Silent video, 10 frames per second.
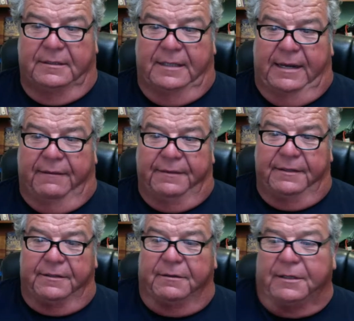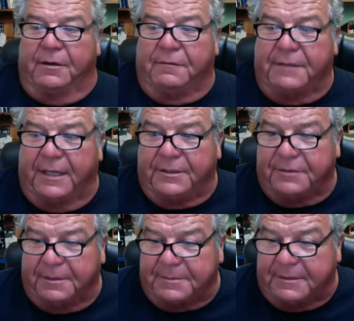out there going on overnight
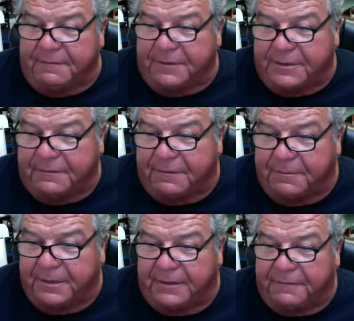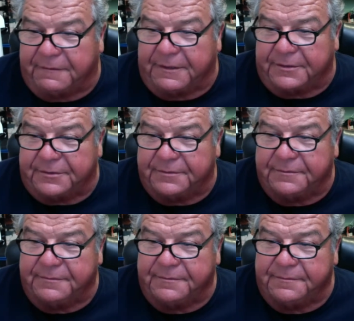trips and fishing for bigger fish.
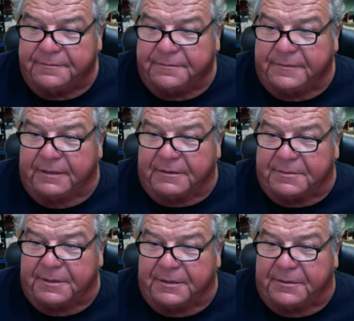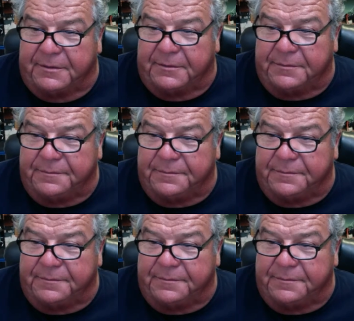That was pretty cool.